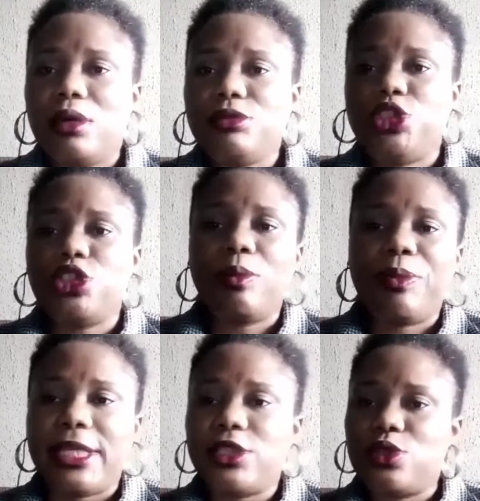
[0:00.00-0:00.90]
jump
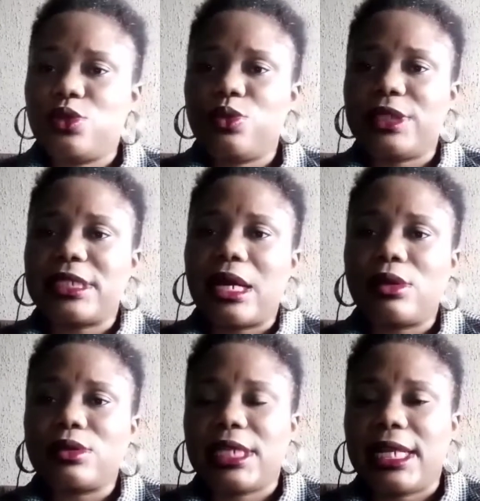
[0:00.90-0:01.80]
into
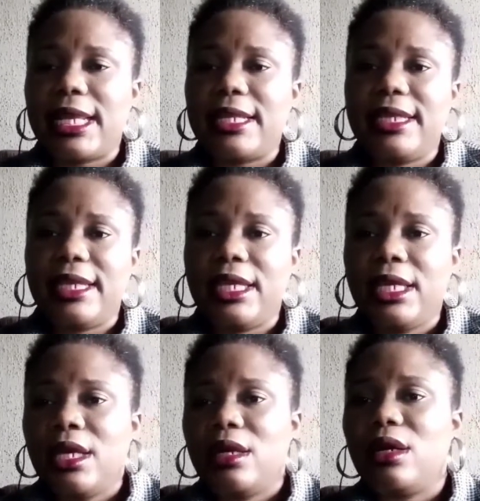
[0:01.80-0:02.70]
without clearly
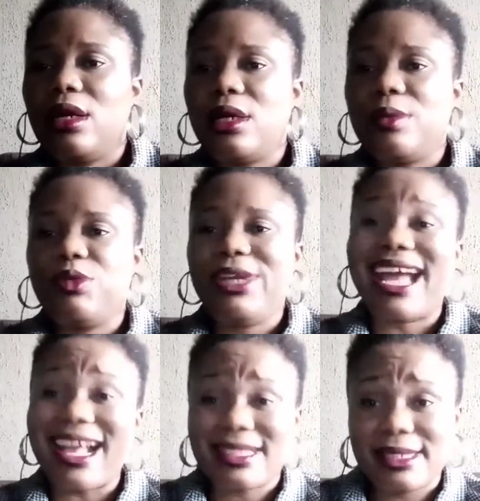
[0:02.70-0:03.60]

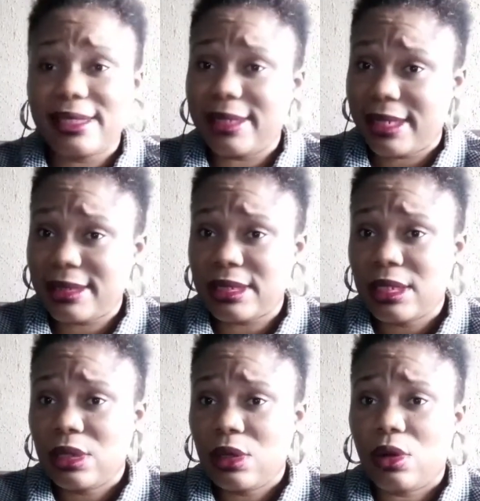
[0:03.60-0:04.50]
rehearsing it
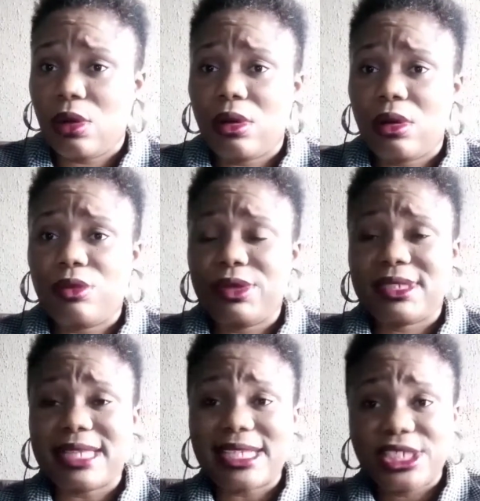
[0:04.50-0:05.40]
or
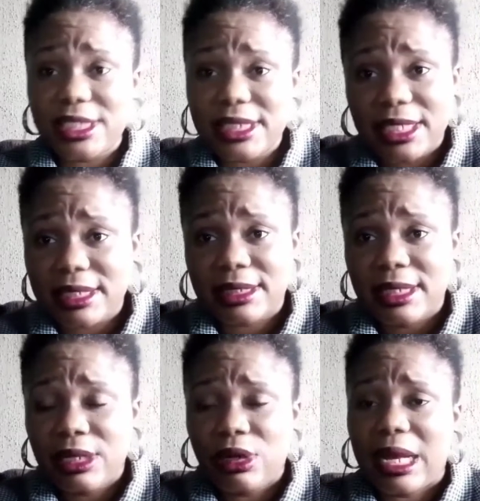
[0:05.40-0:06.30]
researching it,
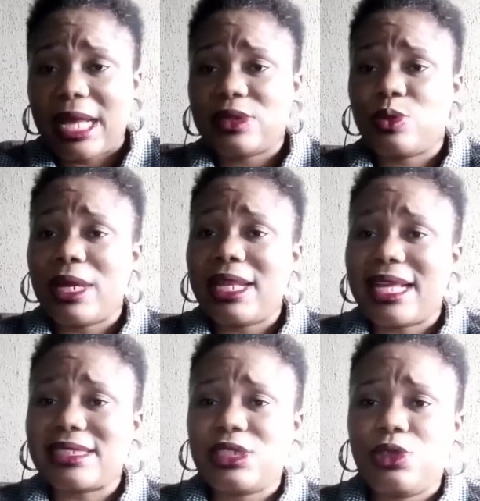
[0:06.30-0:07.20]
as well
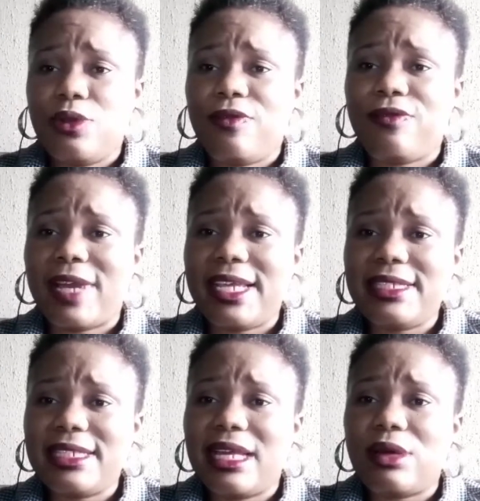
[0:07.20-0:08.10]
as
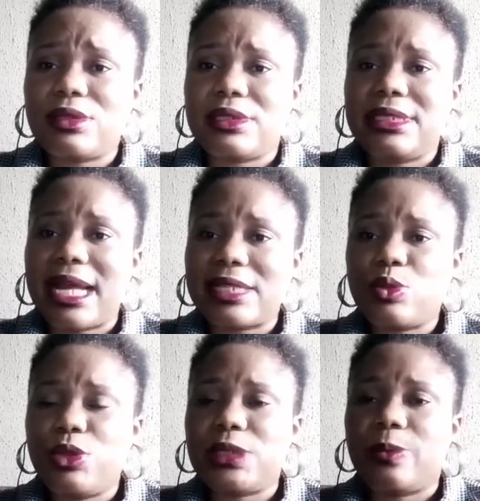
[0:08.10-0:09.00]
finding out that
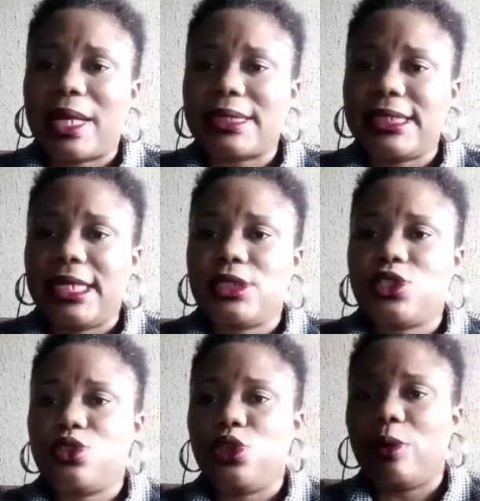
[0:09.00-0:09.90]
which pertains
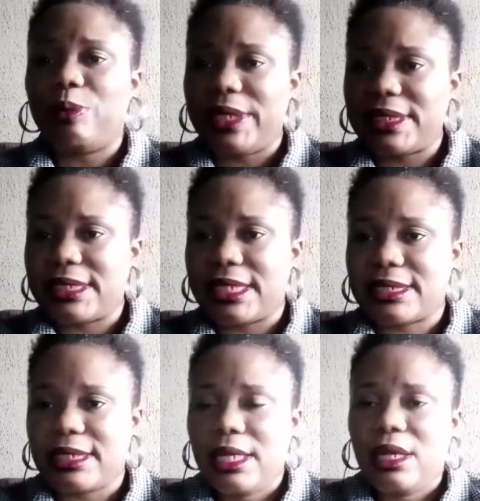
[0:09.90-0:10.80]
to your
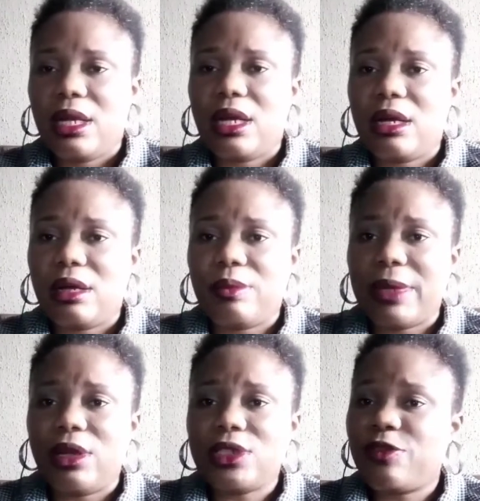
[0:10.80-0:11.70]
business.
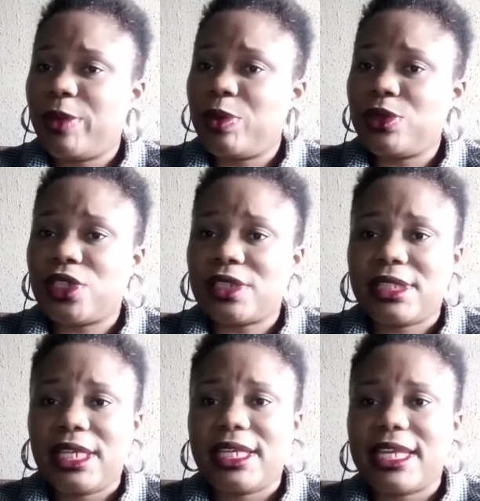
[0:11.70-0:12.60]
A lot of people just
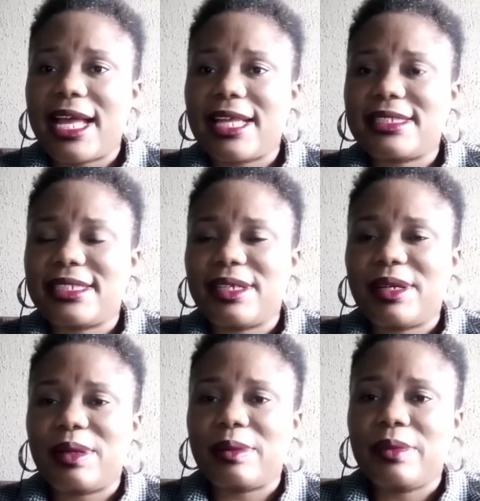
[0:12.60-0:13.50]
think that
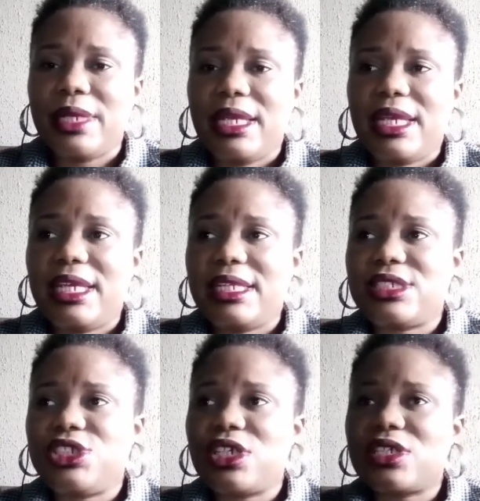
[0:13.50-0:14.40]

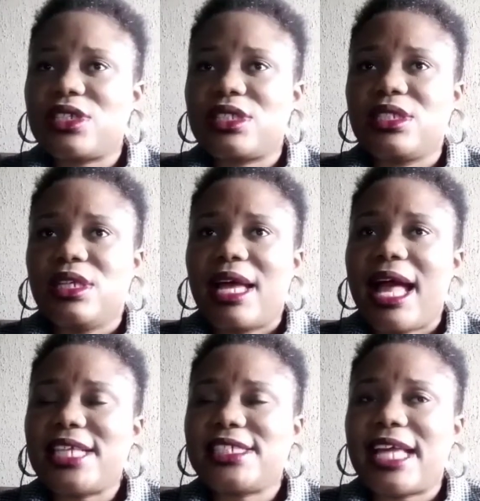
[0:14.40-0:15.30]
it's just
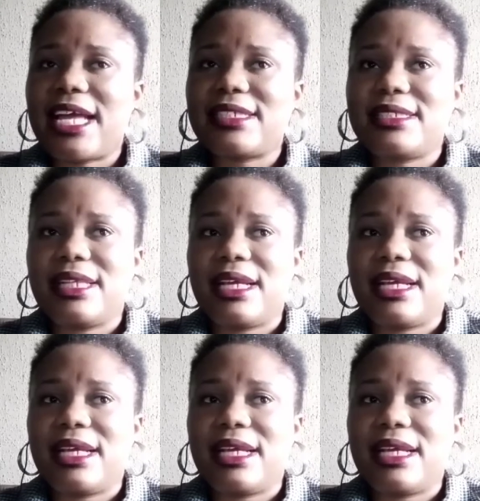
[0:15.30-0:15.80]
hashtags.